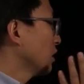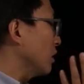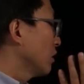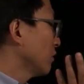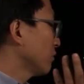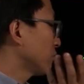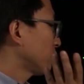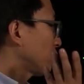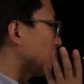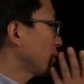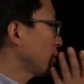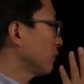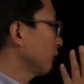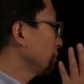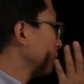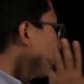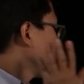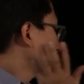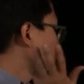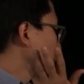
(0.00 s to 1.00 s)

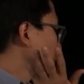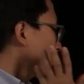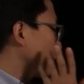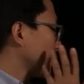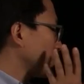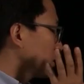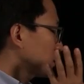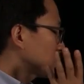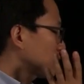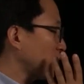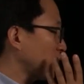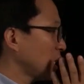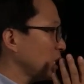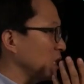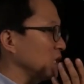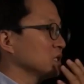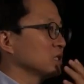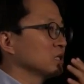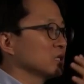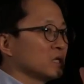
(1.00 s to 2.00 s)
from the
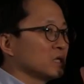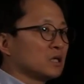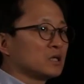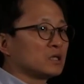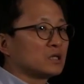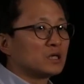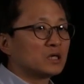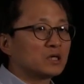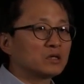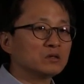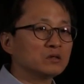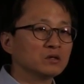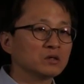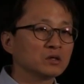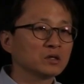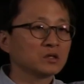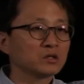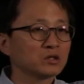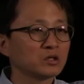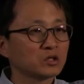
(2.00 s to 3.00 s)
side, then
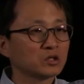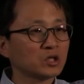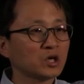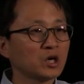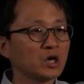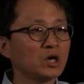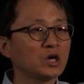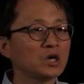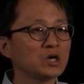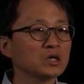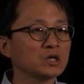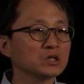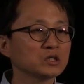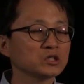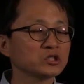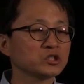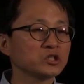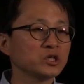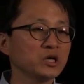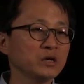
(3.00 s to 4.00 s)
the tongue
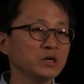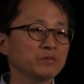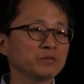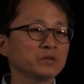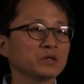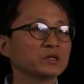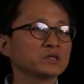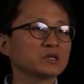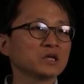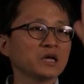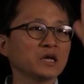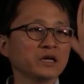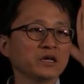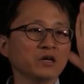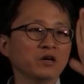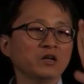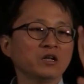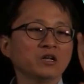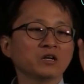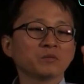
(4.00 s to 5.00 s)
shape is like
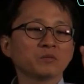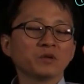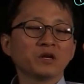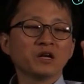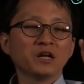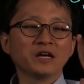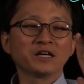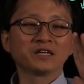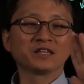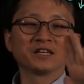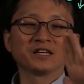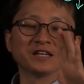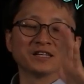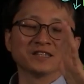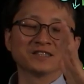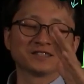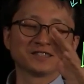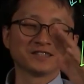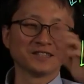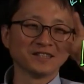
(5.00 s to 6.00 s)
a little bit like
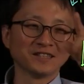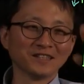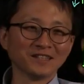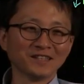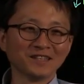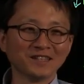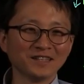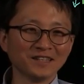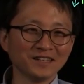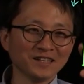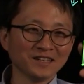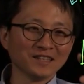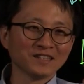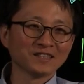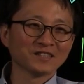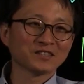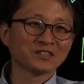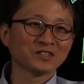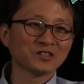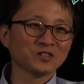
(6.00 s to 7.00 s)
this.
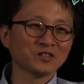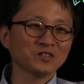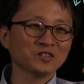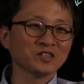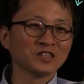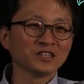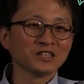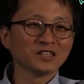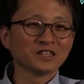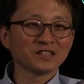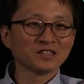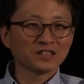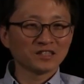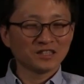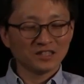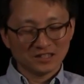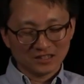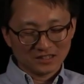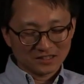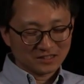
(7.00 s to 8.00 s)
So
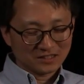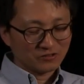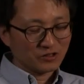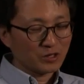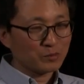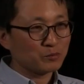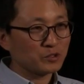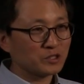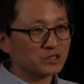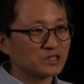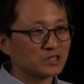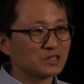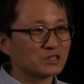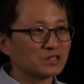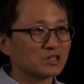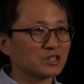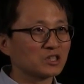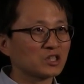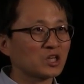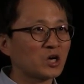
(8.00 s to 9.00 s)
this represents
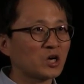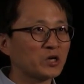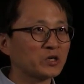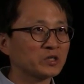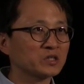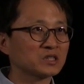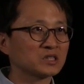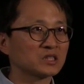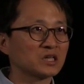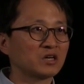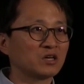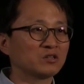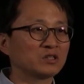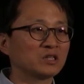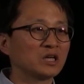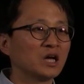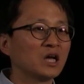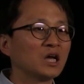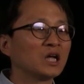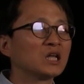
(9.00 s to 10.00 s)
the tongue sound.
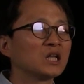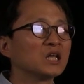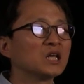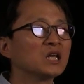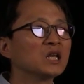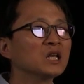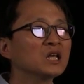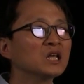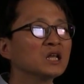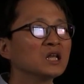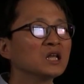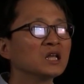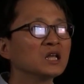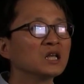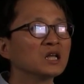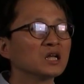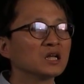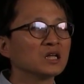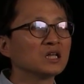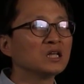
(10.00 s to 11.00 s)

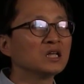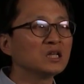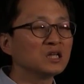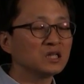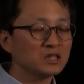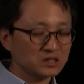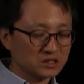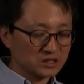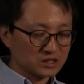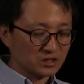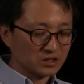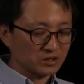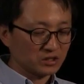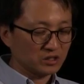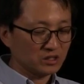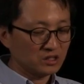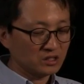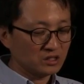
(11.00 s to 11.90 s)
Sound.